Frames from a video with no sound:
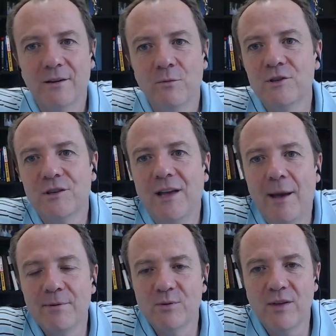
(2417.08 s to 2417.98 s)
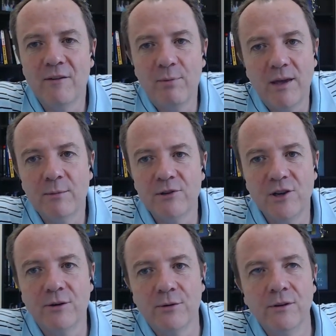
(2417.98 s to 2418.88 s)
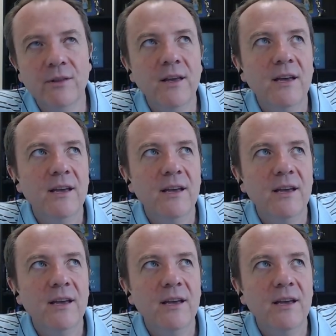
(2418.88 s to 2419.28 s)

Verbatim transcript: which happens with F B M in general,